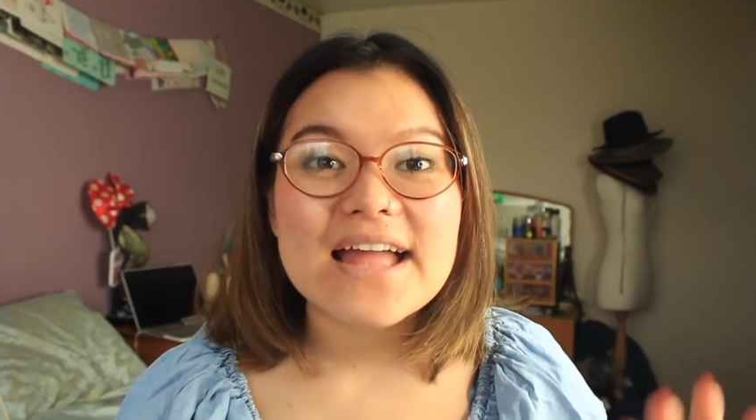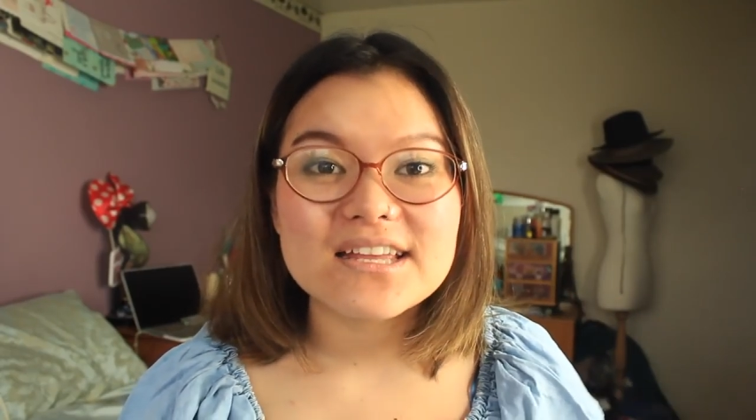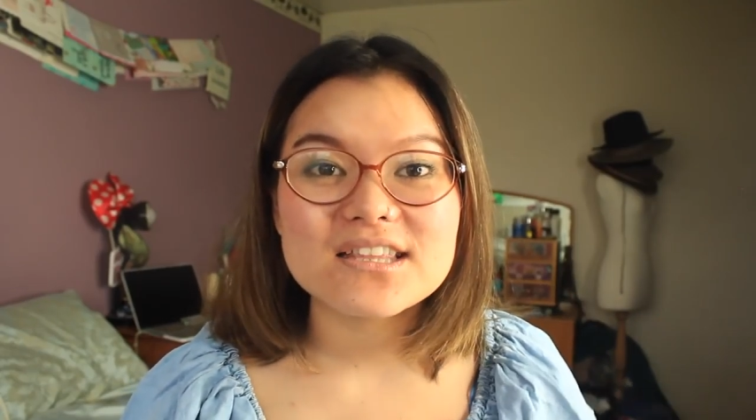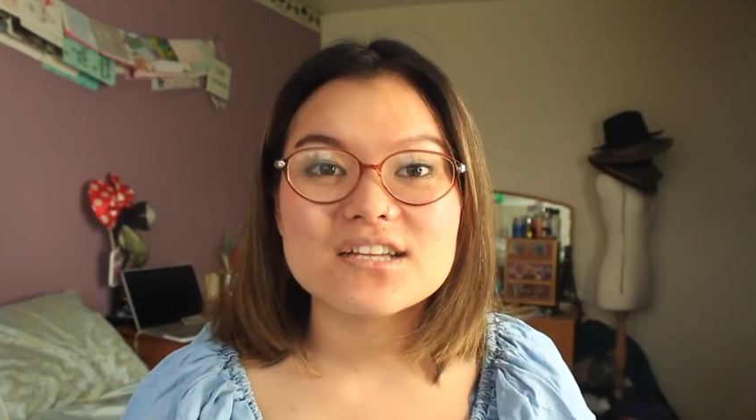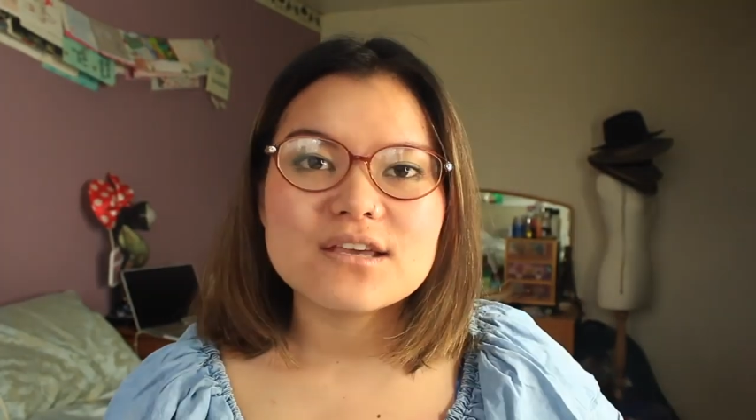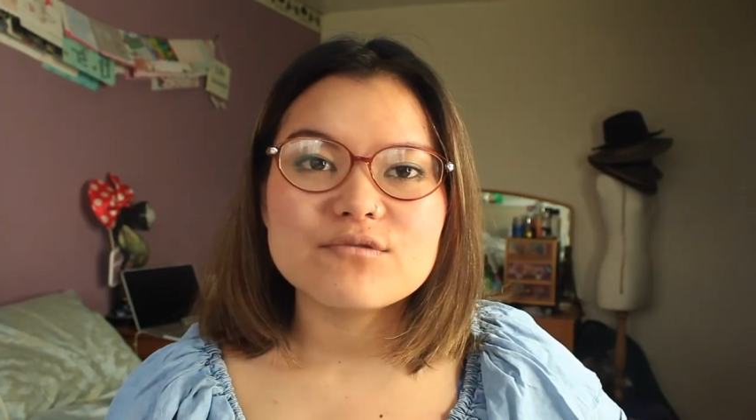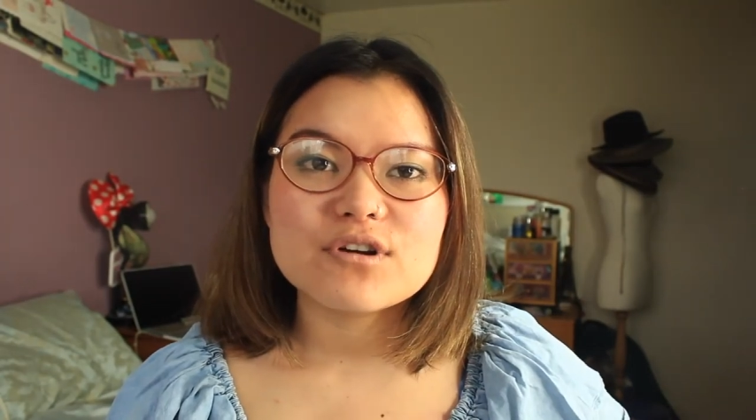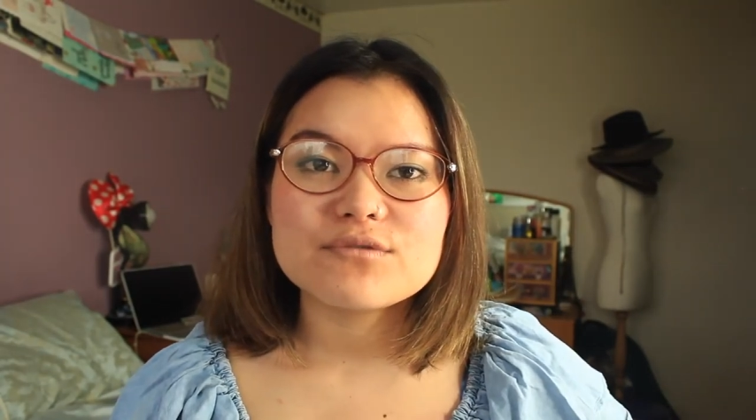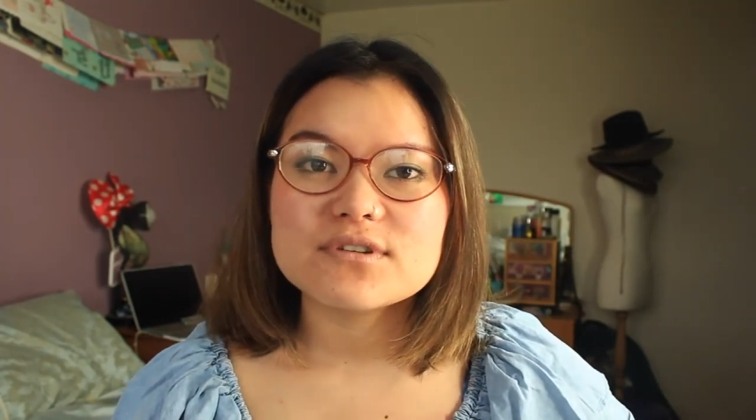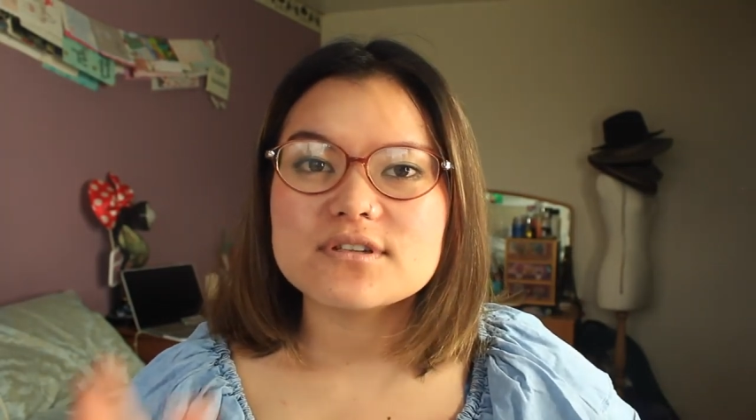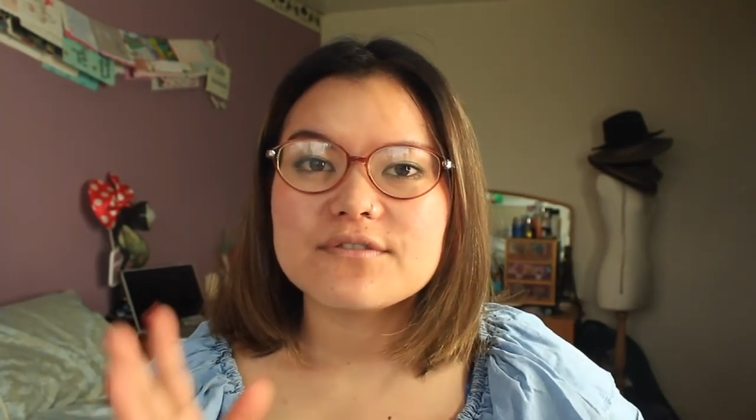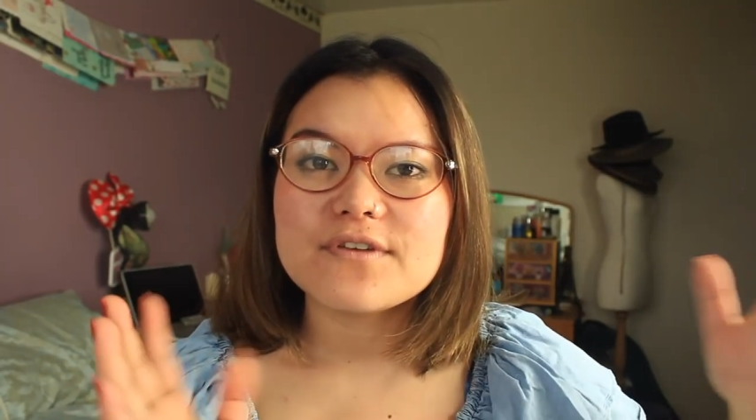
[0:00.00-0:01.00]
anything.
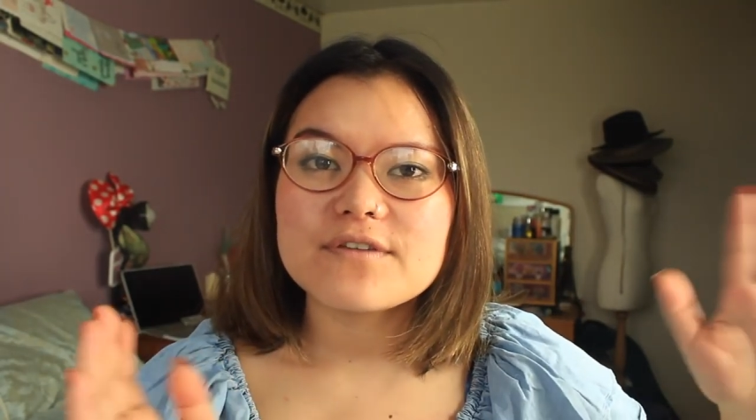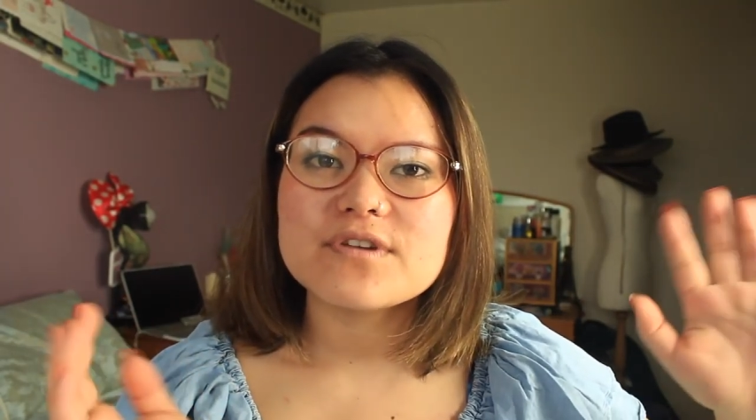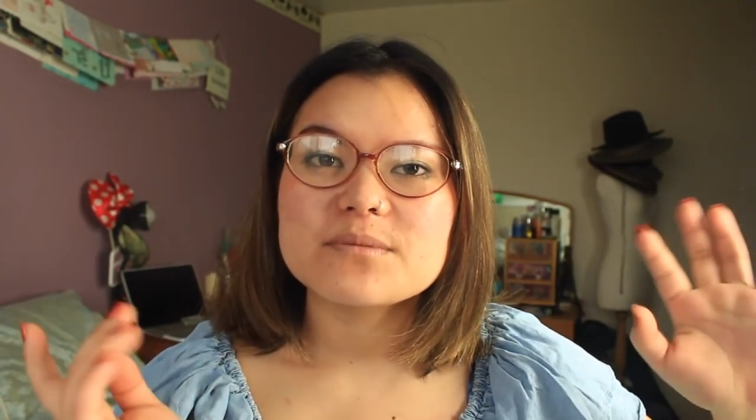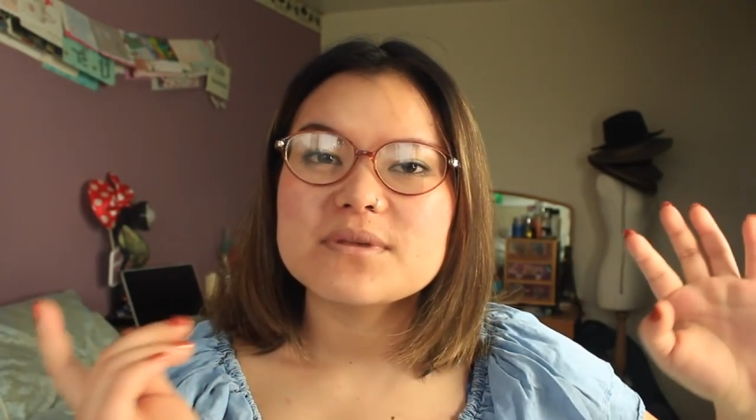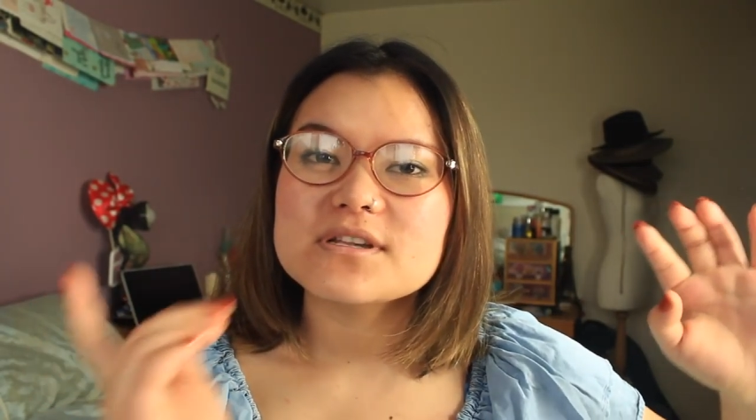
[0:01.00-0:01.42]
What was your favorite?